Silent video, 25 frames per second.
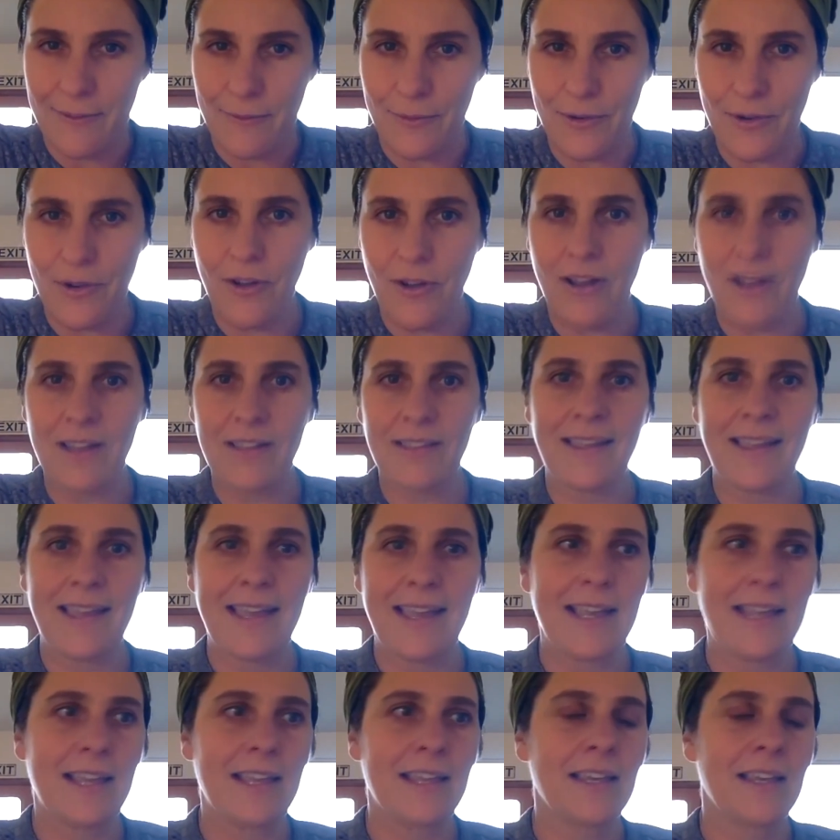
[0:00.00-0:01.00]
We're not
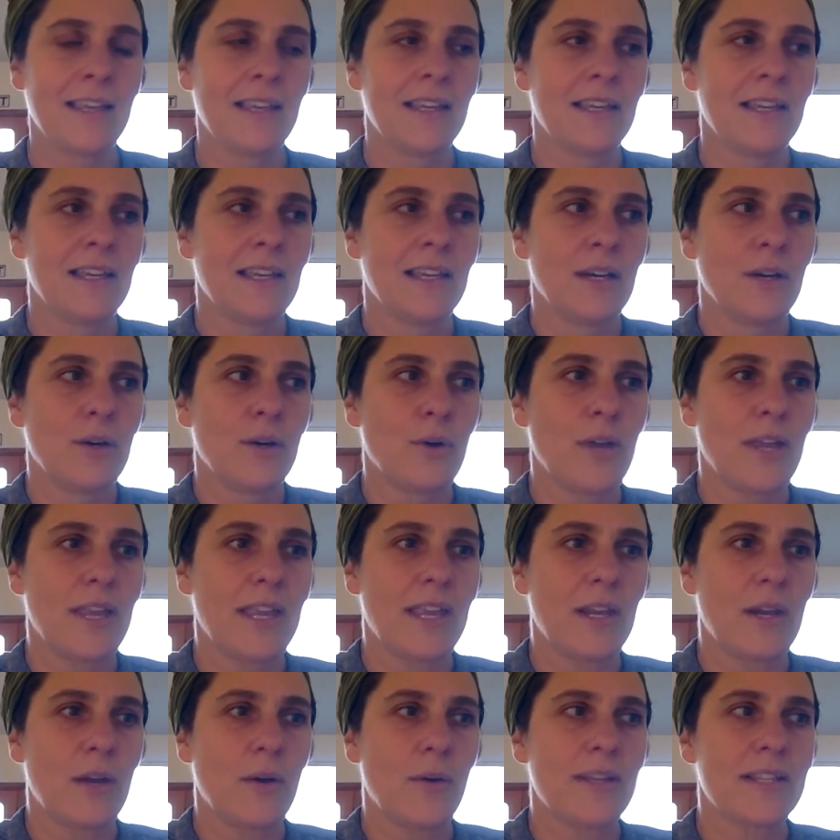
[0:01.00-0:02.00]
like
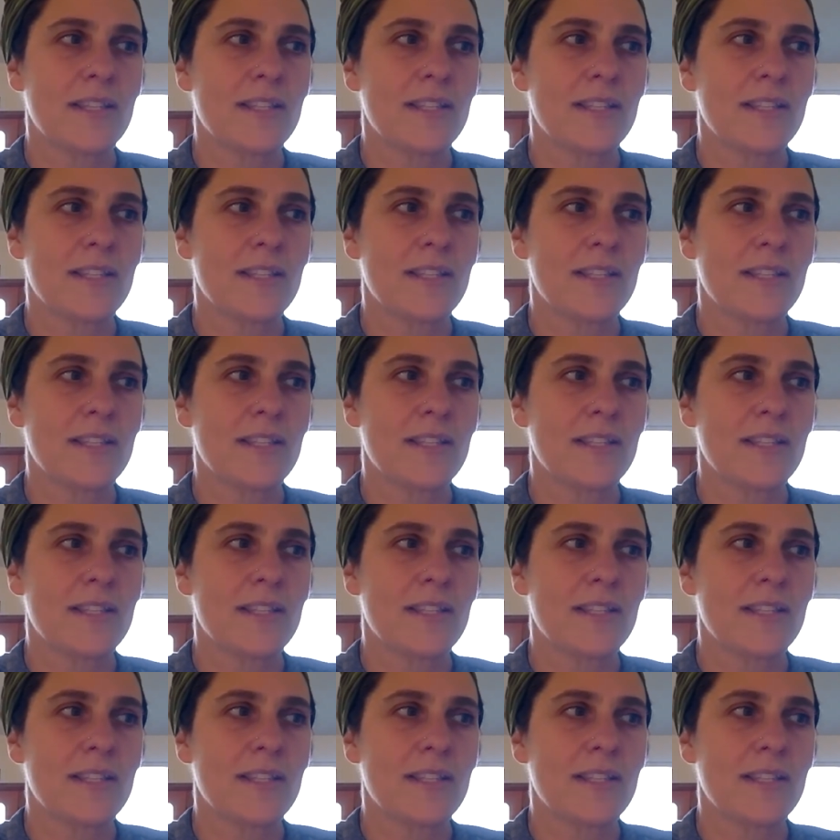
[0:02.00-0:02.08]
you know,